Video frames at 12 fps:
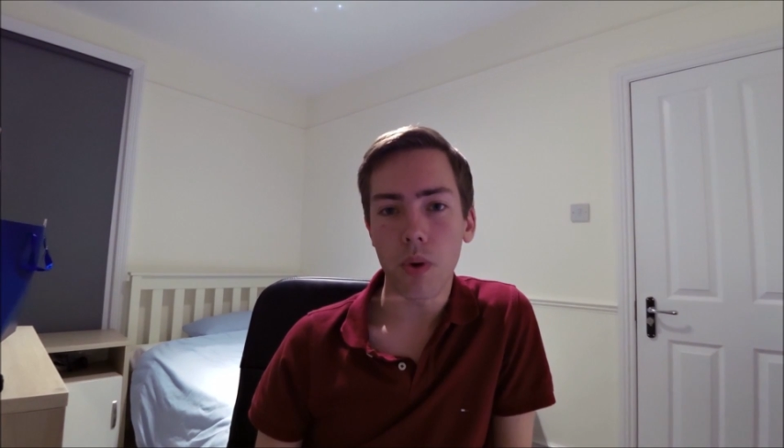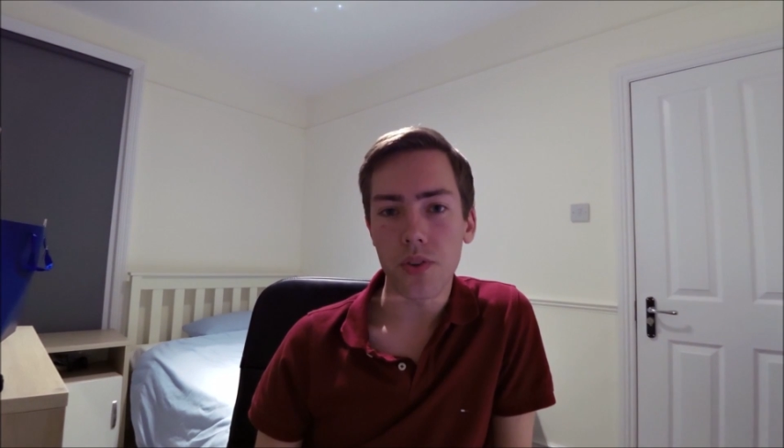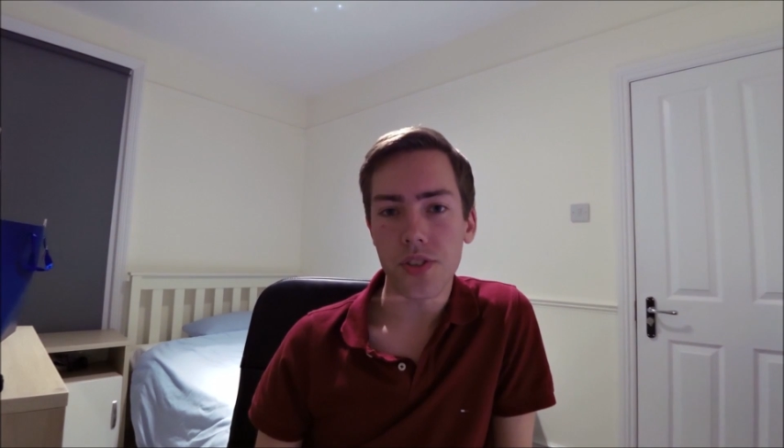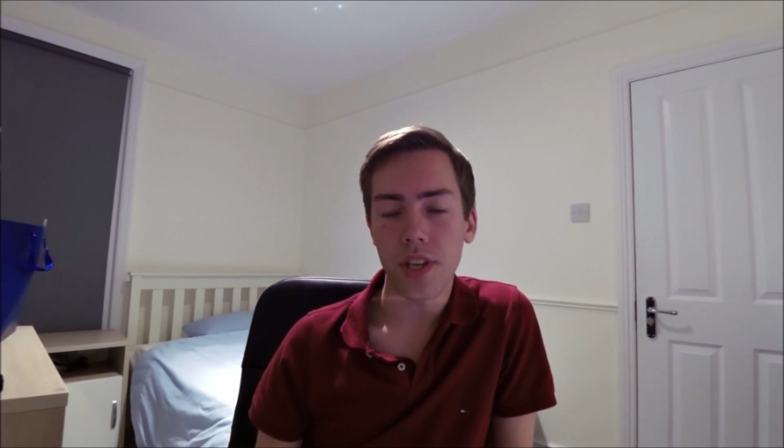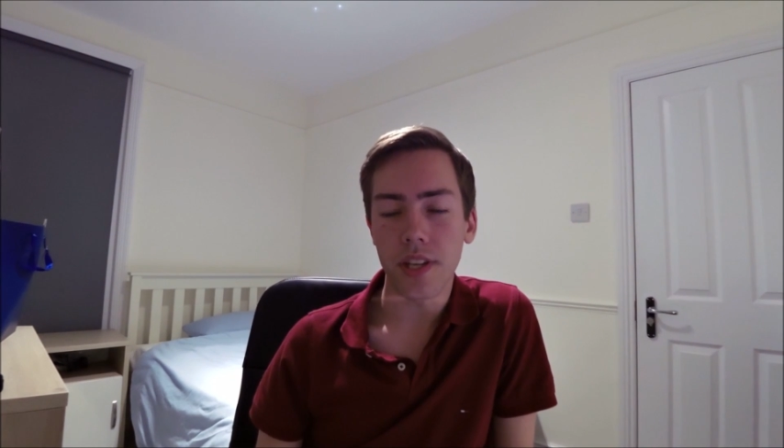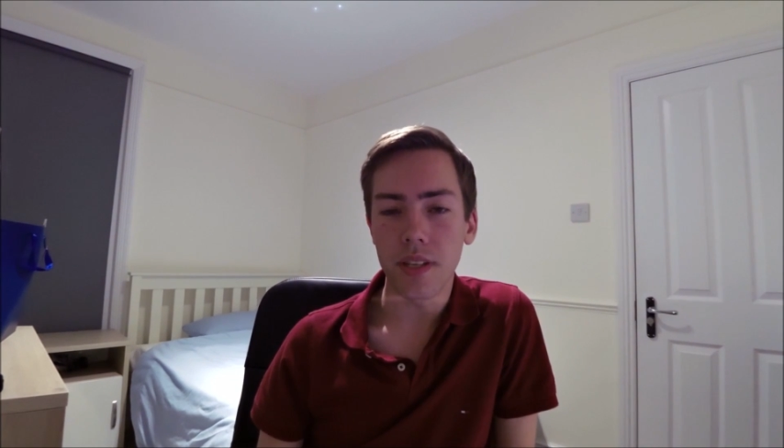
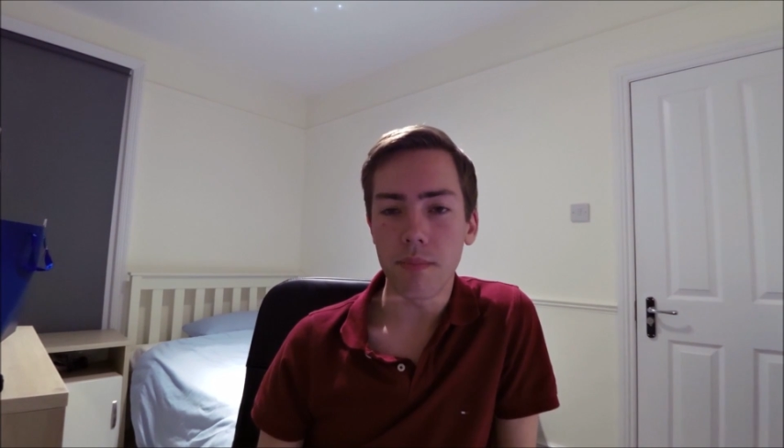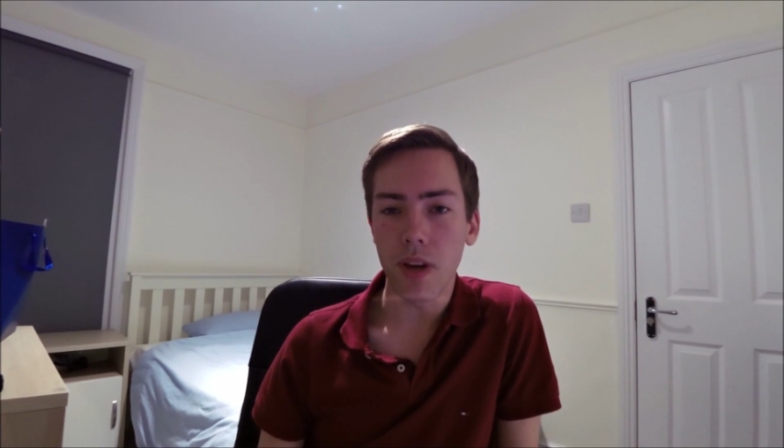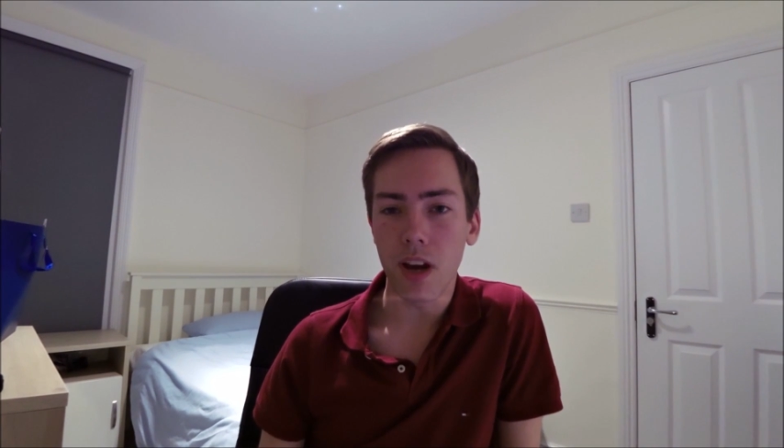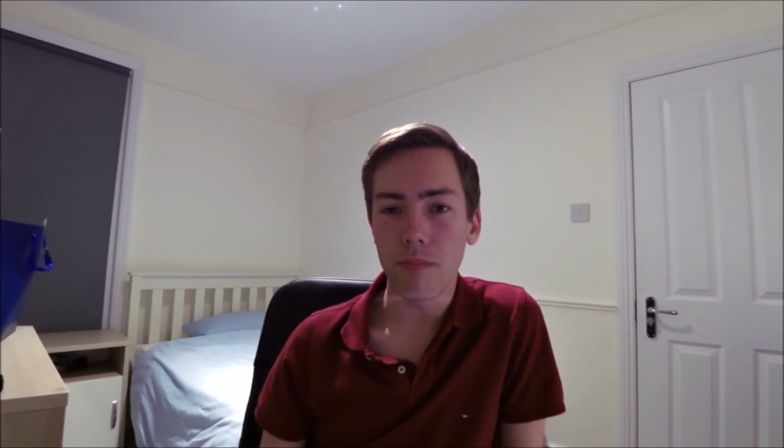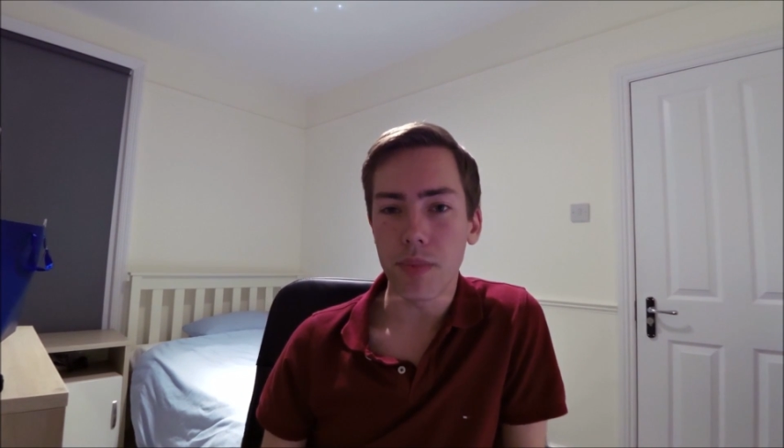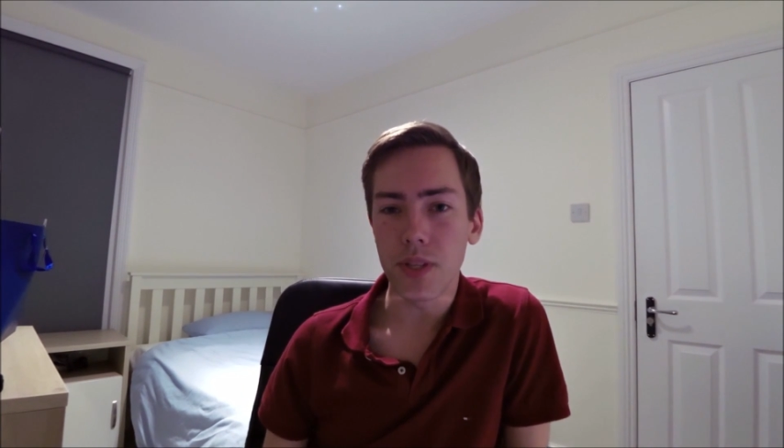while
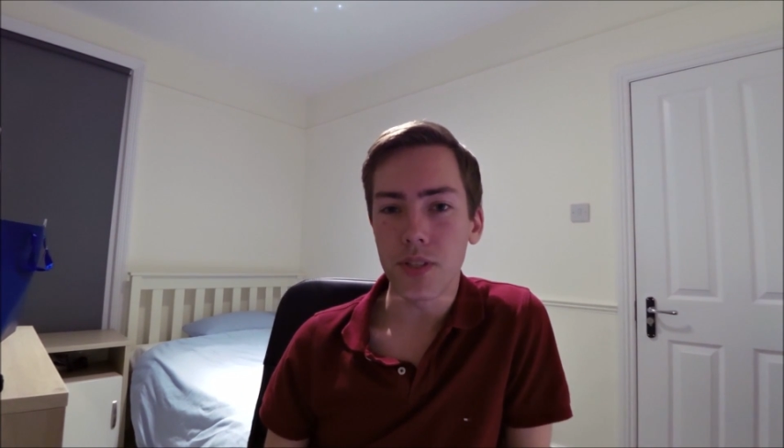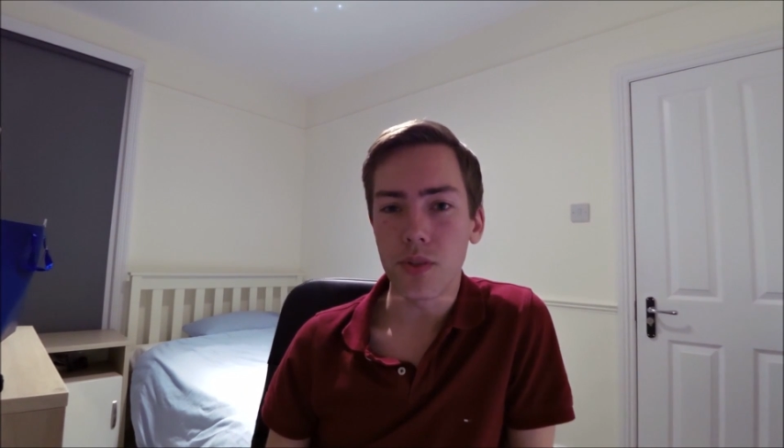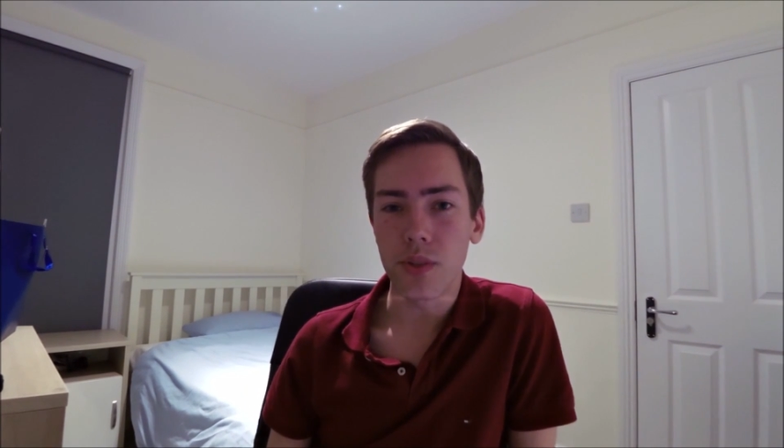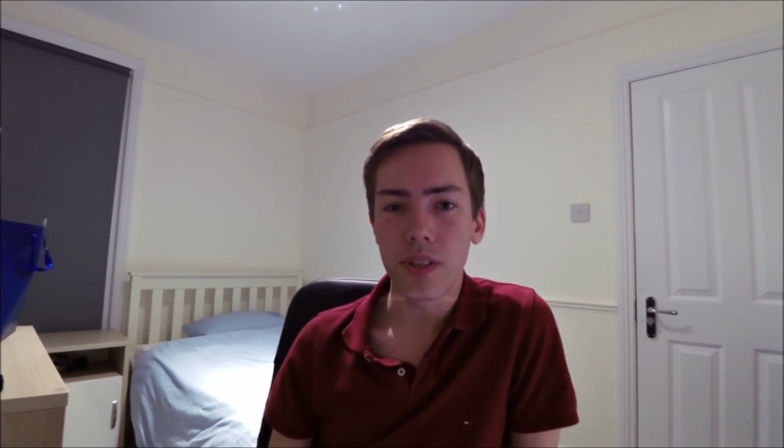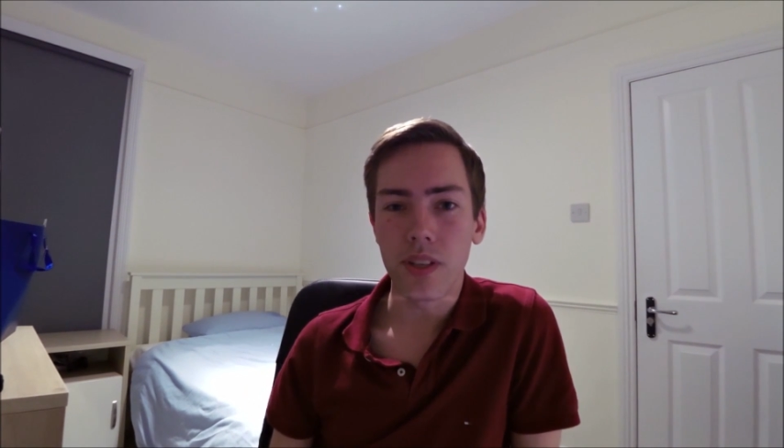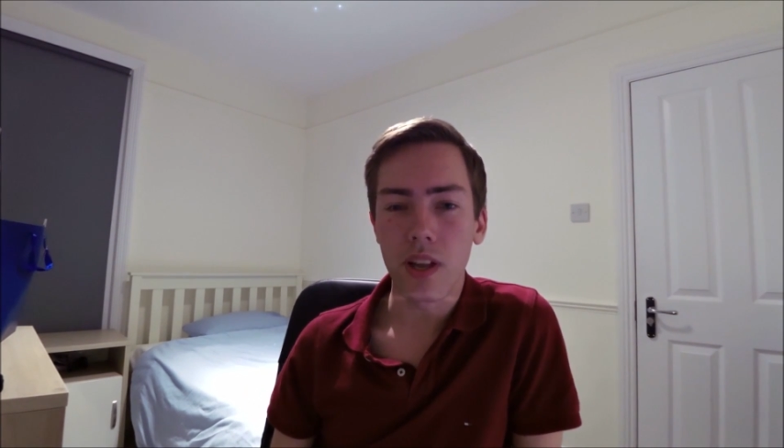studying, I've been
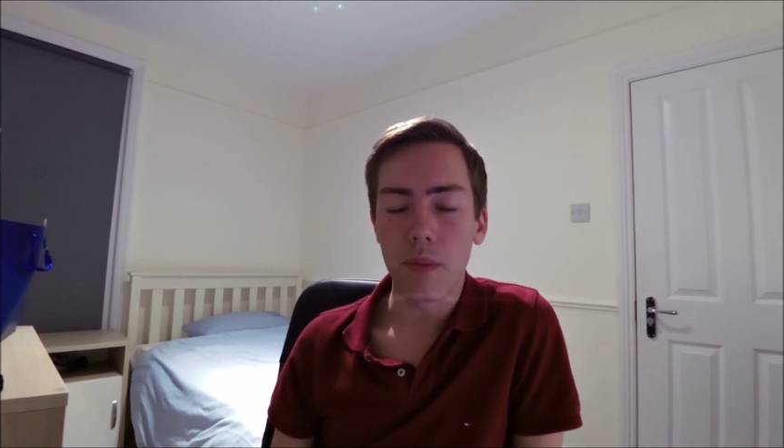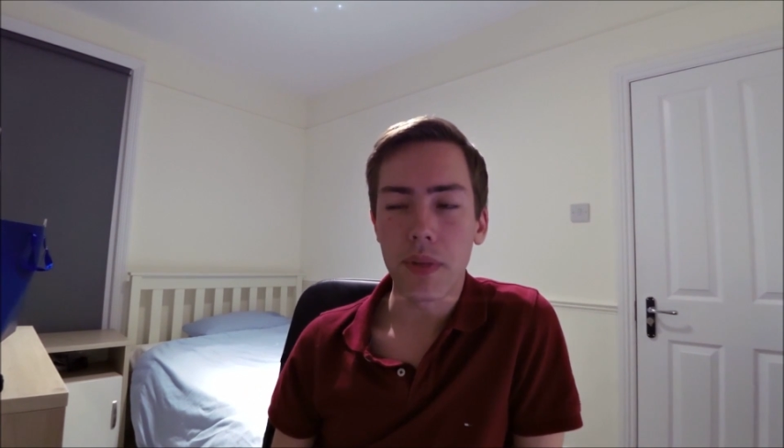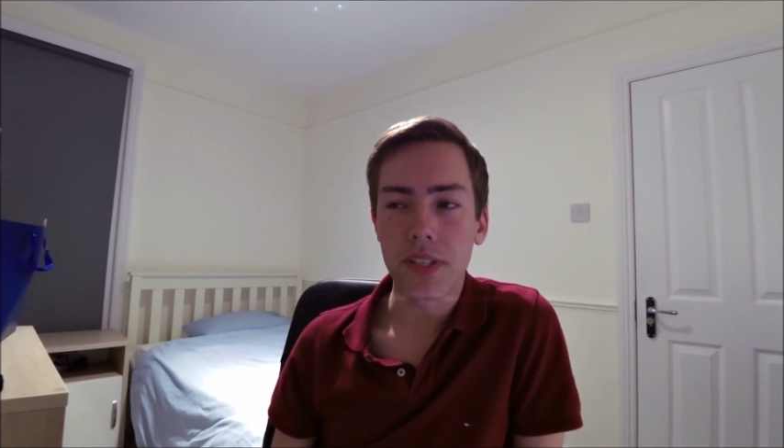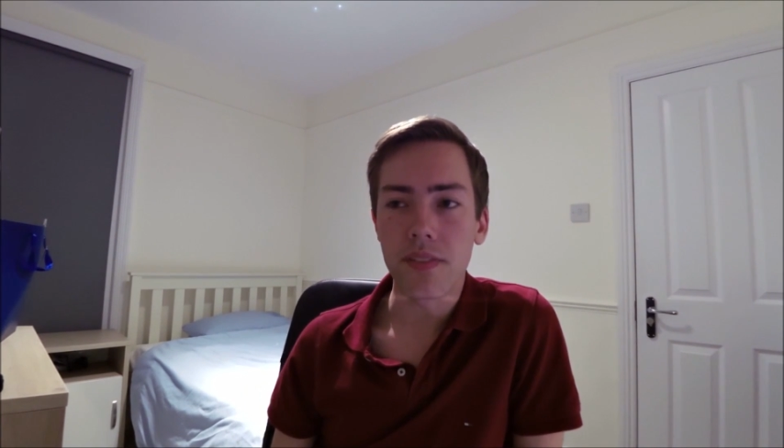doing a